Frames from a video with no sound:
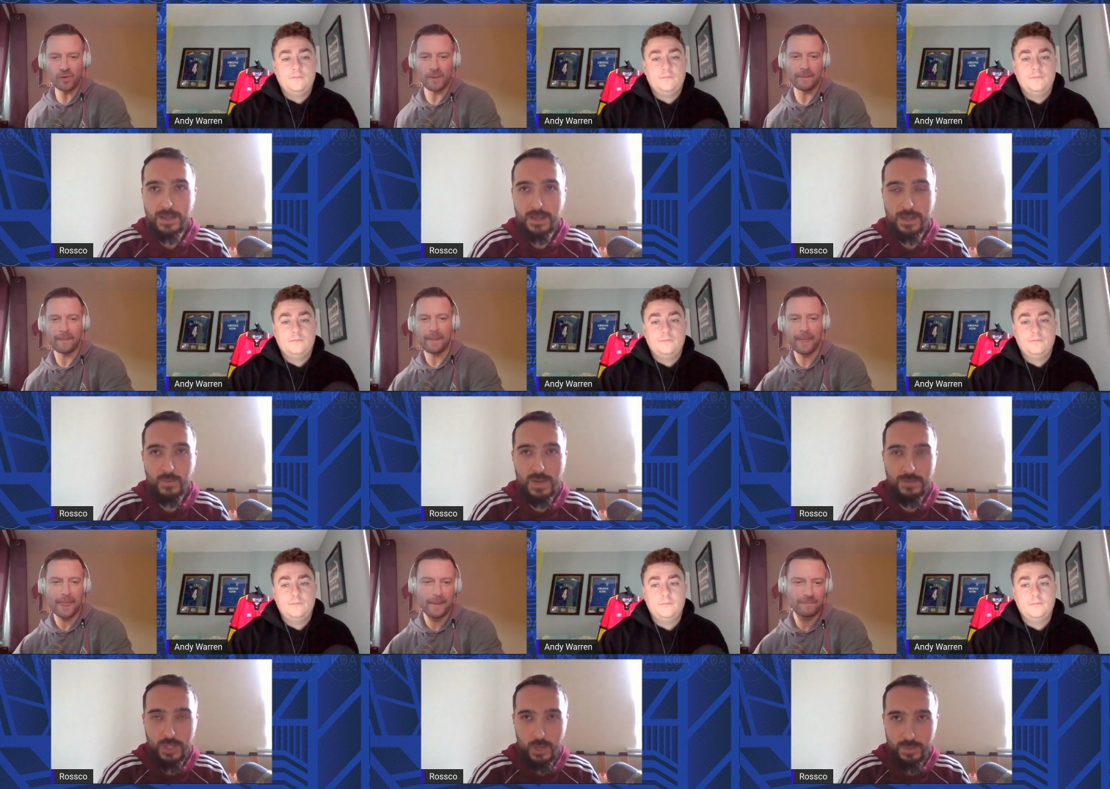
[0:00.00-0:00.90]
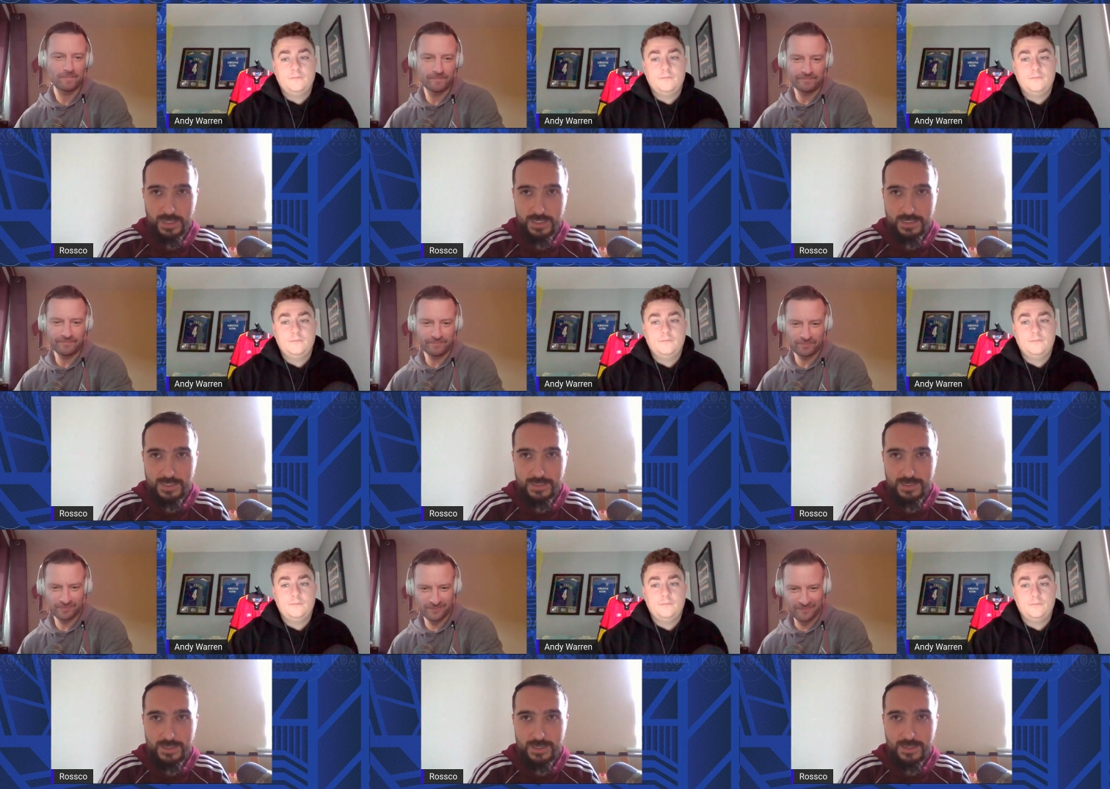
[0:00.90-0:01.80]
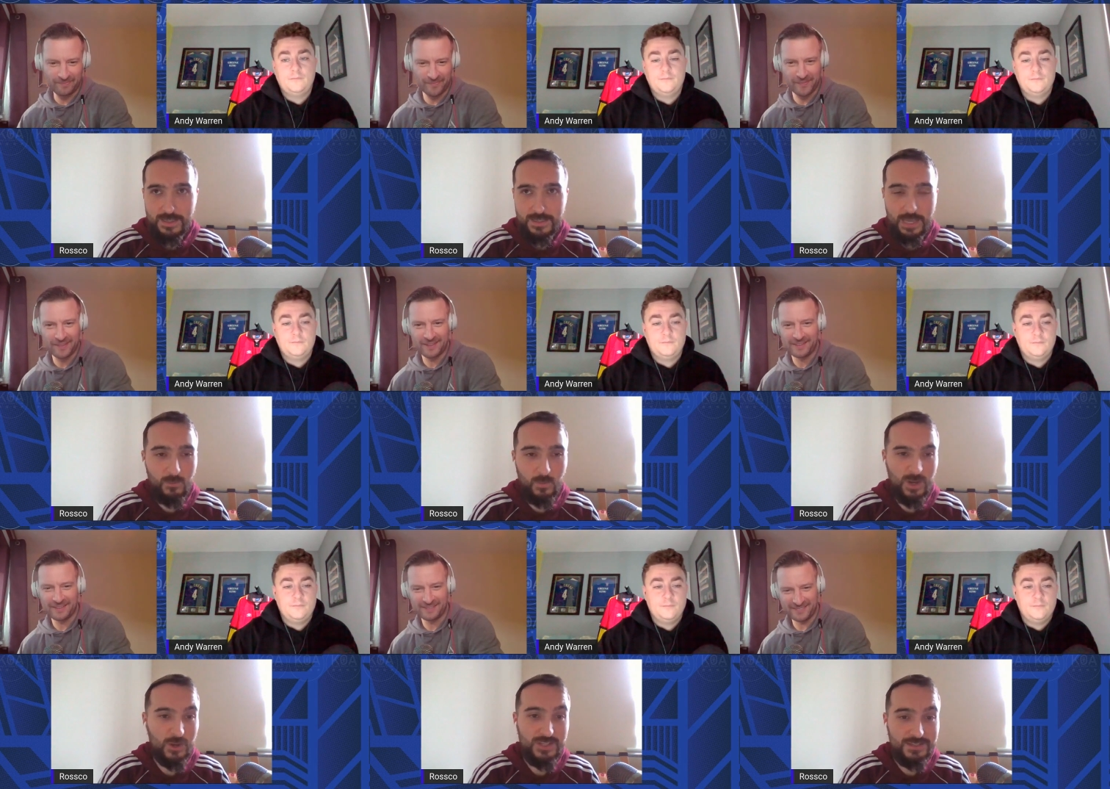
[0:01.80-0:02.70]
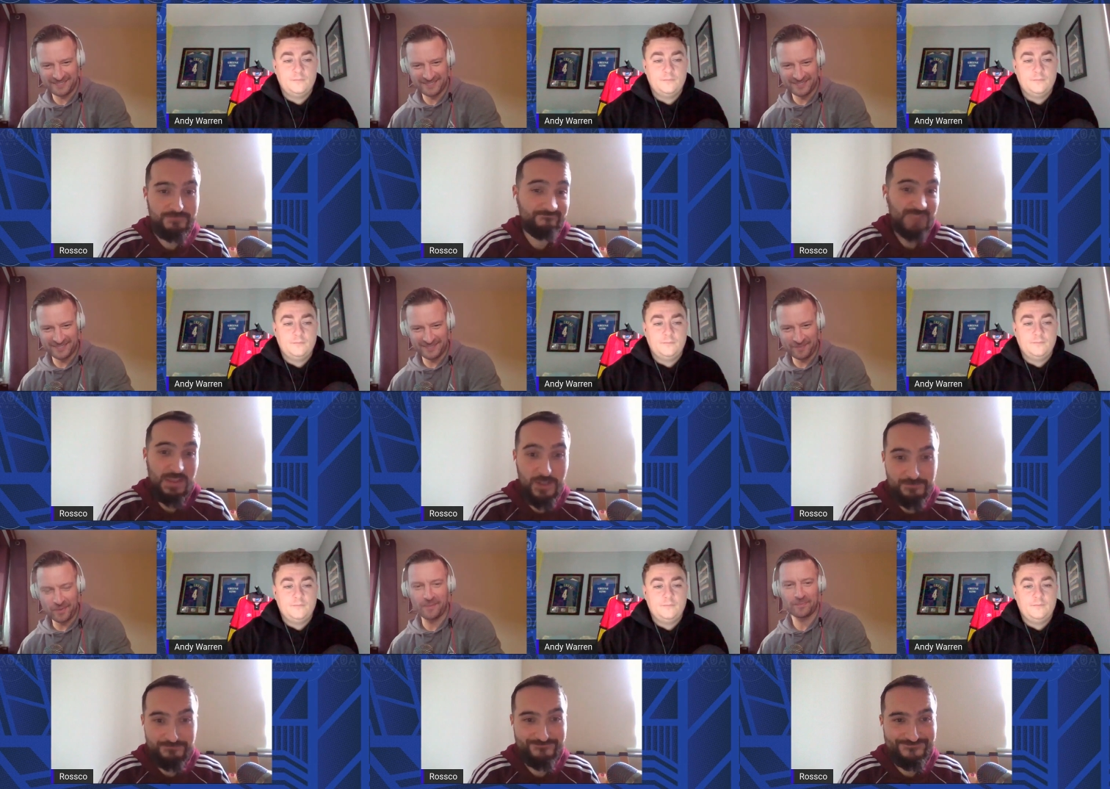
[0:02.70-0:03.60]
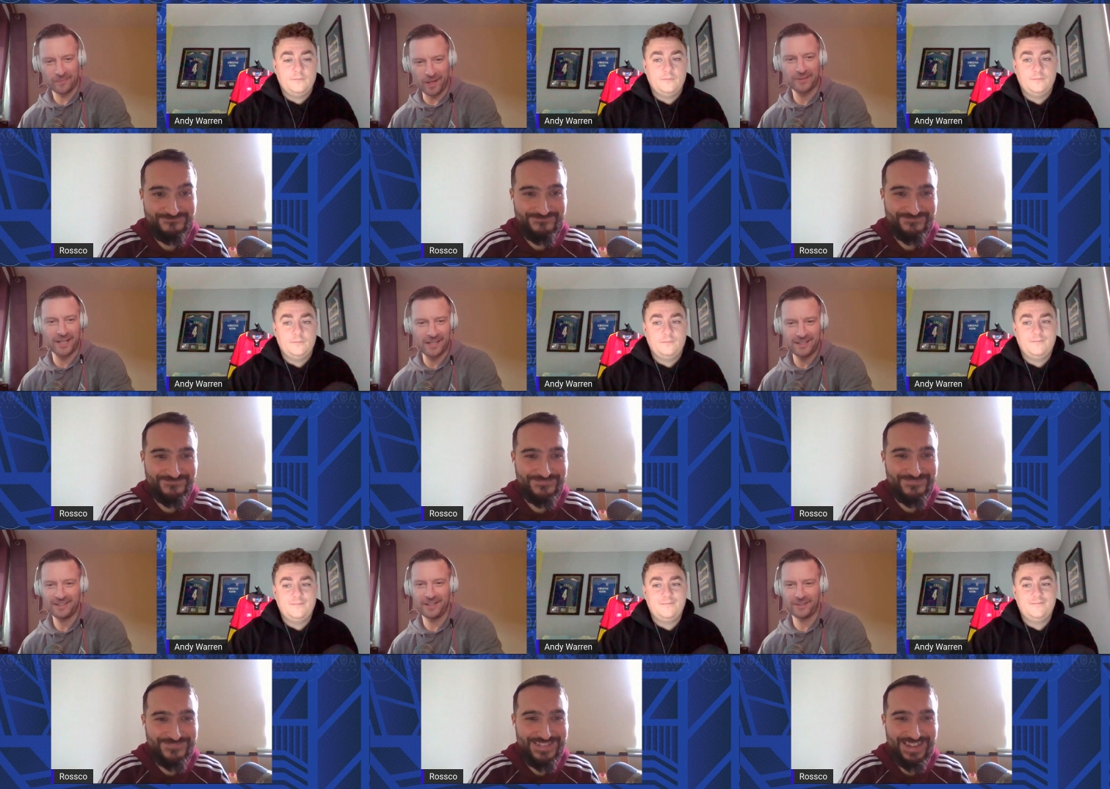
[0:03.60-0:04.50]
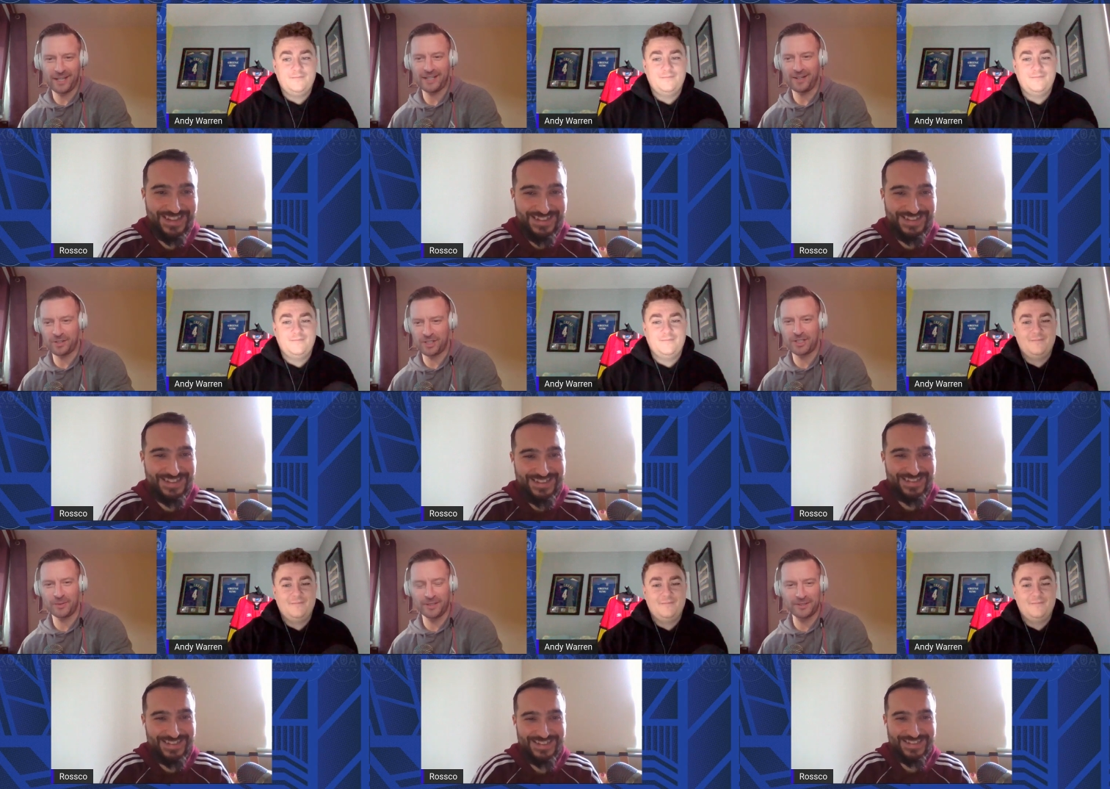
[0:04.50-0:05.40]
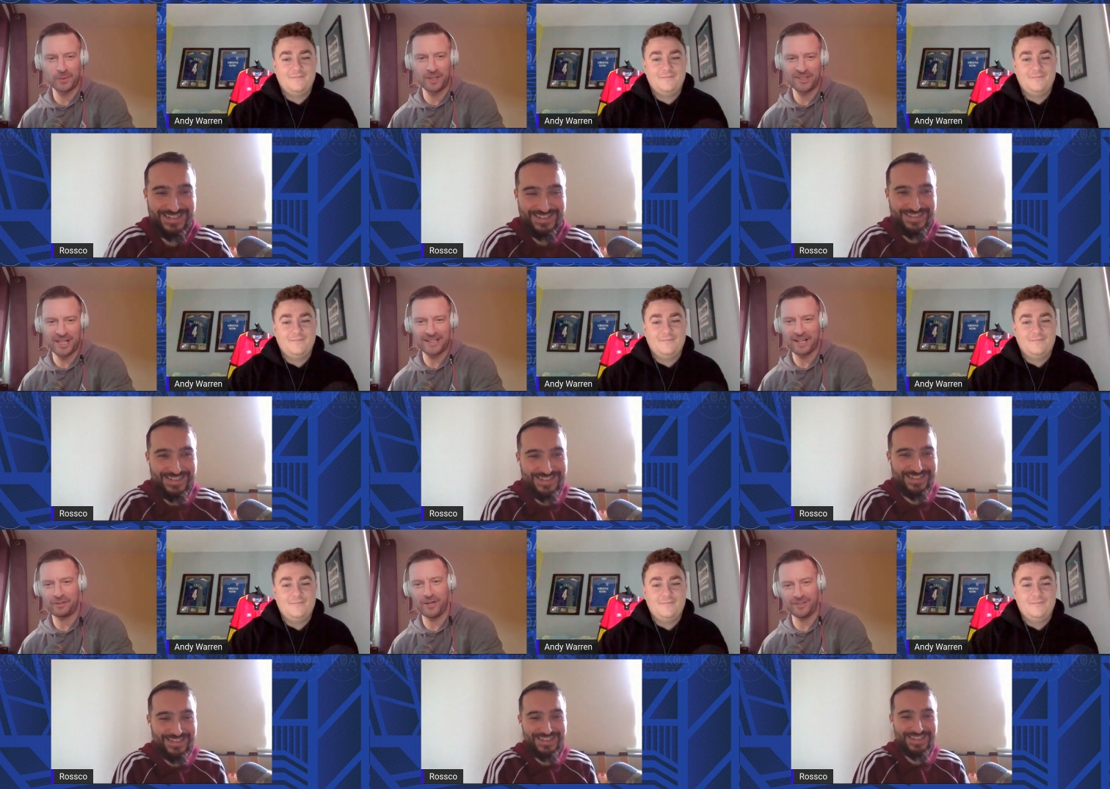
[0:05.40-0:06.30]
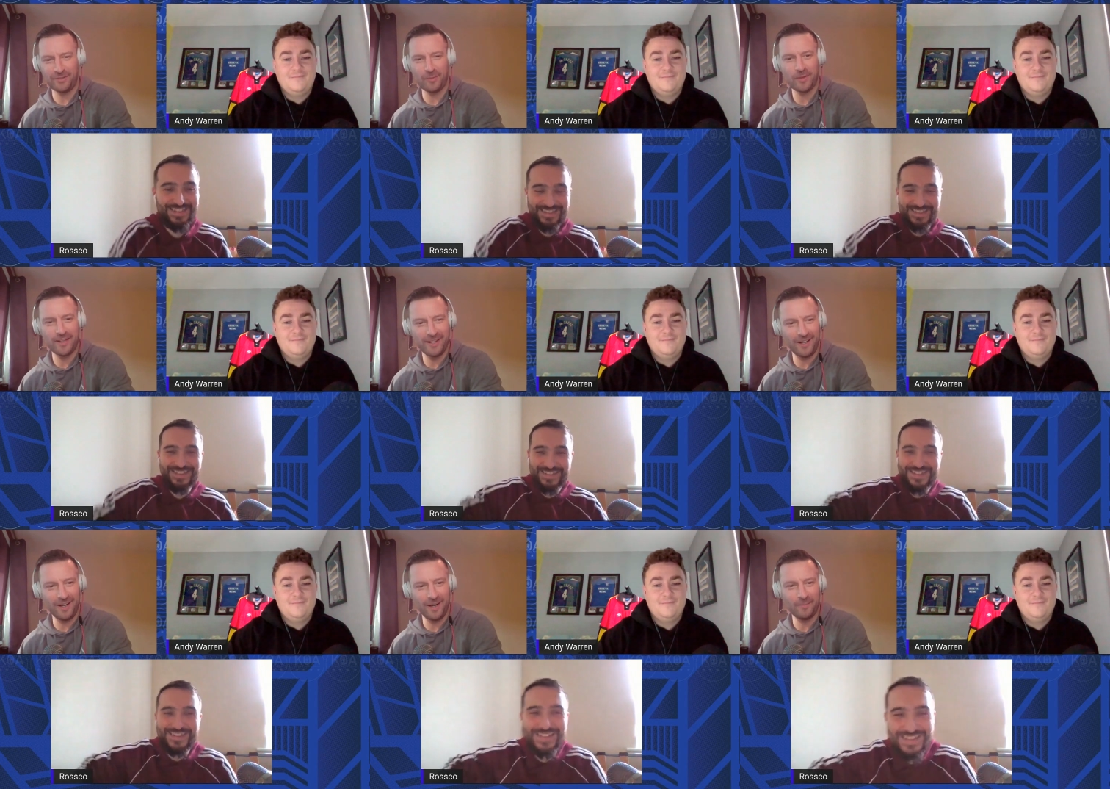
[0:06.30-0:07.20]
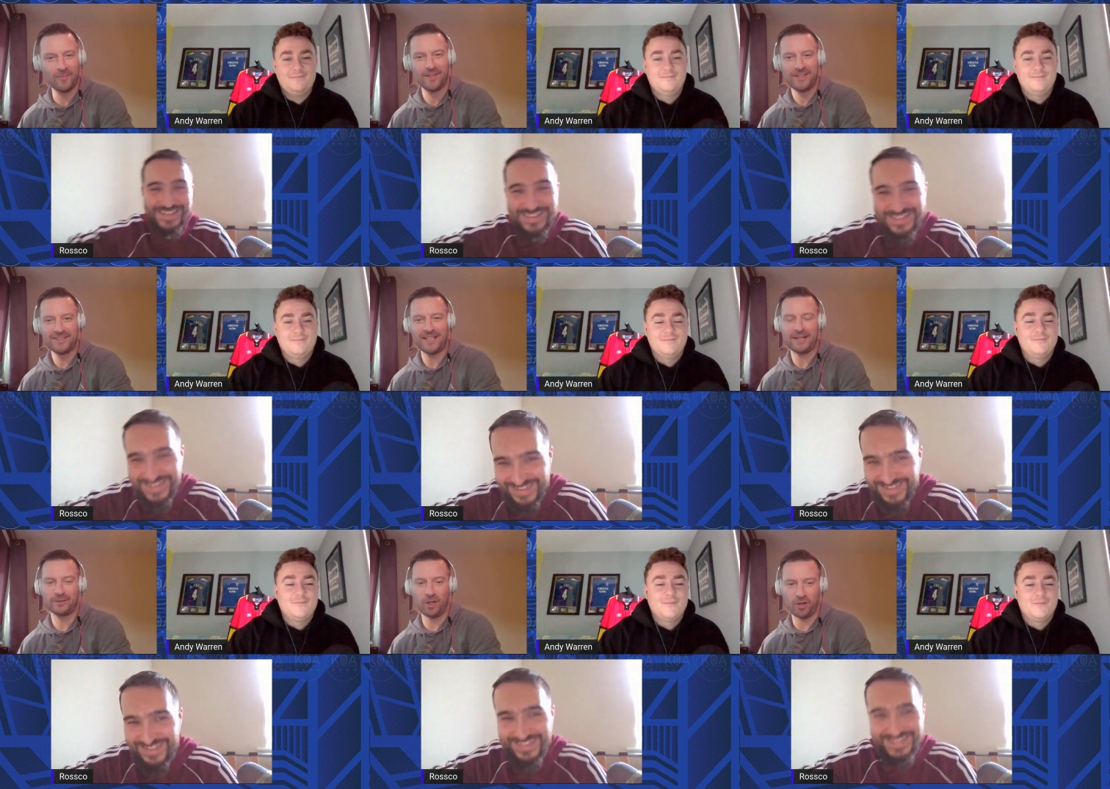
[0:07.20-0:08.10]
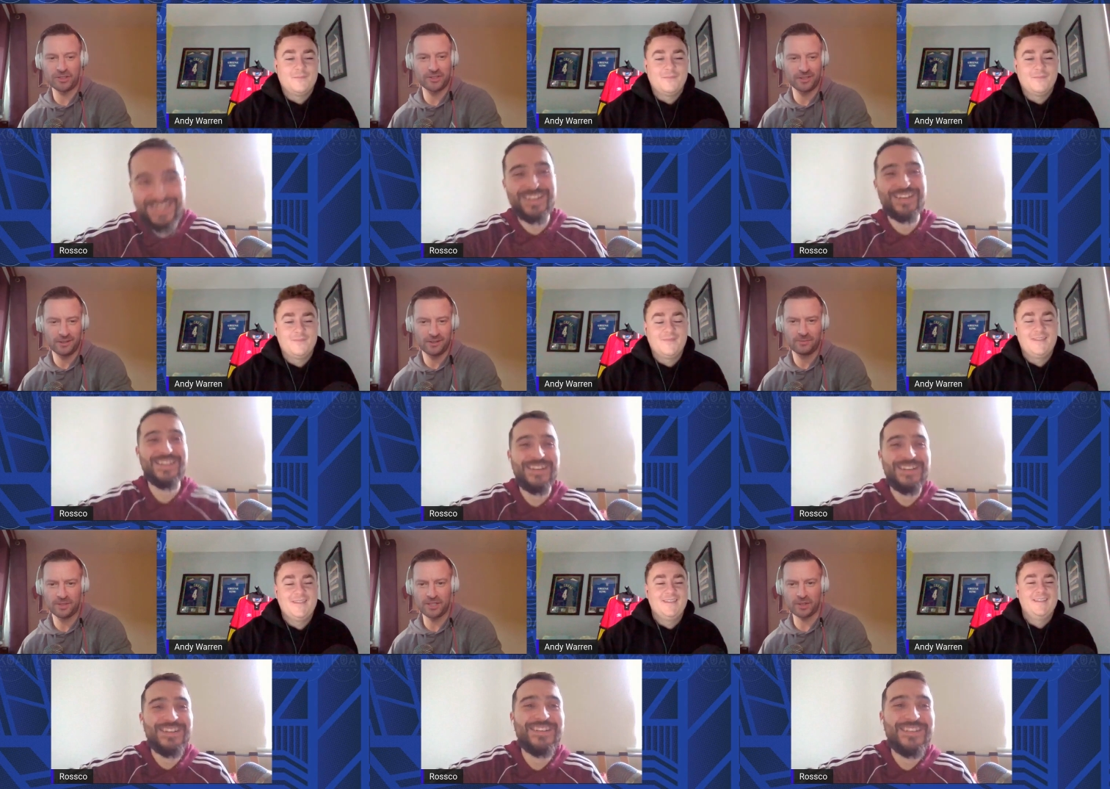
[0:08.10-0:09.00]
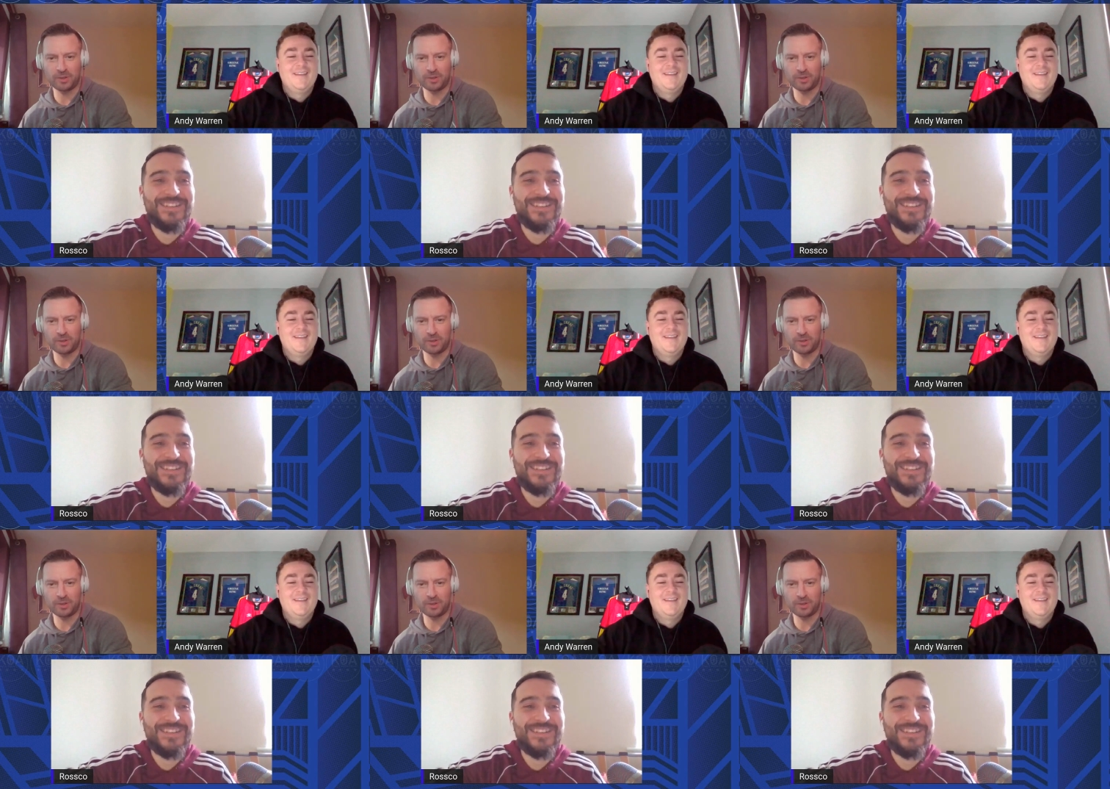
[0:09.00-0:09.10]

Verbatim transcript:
Speaker 1: Where am I going with this? Yeah, we lost. There we go.
Speaker 2: Okay, Hutchie, do you want to take that thread and run with it? Town lost, which is